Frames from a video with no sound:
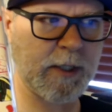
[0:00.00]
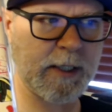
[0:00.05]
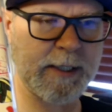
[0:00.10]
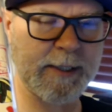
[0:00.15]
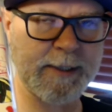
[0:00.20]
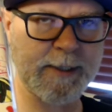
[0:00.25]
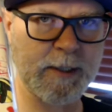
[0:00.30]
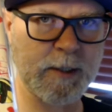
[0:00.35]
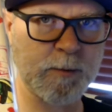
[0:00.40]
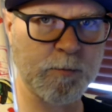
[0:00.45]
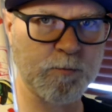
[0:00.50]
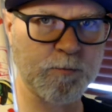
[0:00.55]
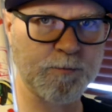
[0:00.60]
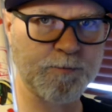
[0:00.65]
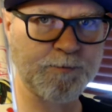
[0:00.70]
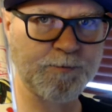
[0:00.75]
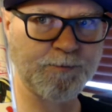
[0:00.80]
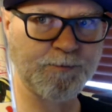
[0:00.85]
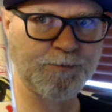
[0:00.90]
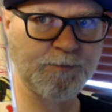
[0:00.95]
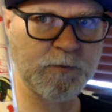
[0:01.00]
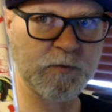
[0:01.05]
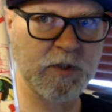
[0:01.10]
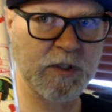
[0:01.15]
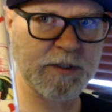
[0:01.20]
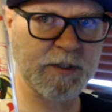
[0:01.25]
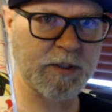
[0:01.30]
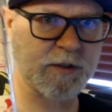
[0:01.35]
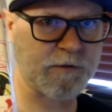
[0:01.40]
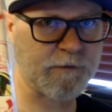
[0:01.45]

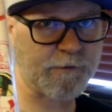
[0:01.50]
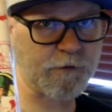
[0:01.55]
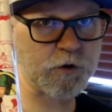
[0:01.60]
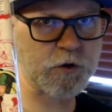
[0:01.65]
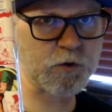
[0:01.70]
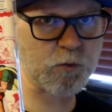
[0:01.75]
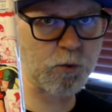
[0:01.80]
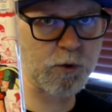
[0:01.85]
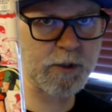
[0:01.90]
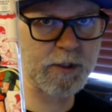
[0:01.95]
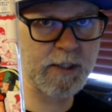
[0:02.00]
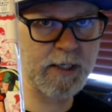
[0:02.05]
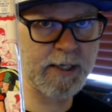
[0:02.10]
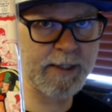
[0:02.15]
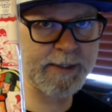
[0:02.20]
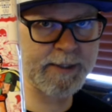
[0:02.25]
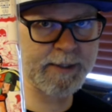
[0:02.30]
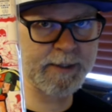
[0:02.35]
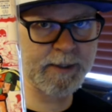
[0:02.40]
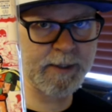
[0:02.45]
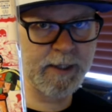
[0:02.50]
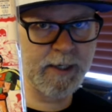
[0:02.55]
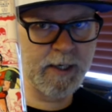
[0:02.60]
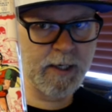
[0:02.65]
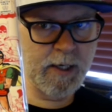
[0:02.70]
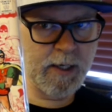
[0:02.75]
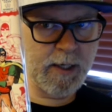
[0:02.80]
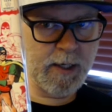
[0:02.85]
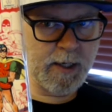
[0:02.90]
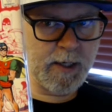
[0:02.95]
That's his first work on it,
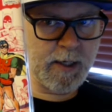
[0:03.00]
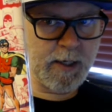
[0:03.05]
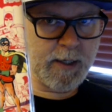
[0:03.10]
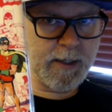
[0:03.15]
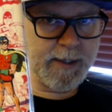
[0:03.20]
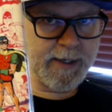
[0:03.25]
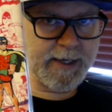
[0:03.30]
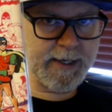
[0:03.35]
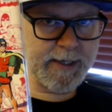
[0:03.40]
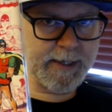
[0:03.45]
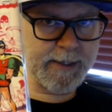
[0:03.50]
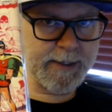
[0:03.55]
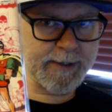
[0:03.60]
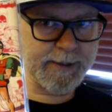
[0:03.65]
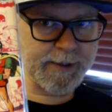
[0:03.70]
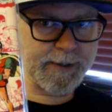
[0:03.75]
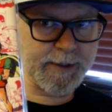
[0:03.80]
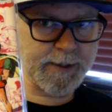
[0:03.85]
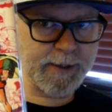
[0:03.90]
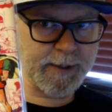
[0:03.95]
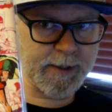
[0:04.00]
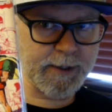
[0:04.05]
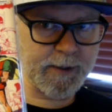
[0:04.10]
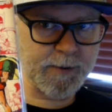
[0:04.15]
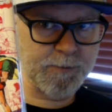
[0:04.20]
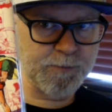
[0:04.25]
and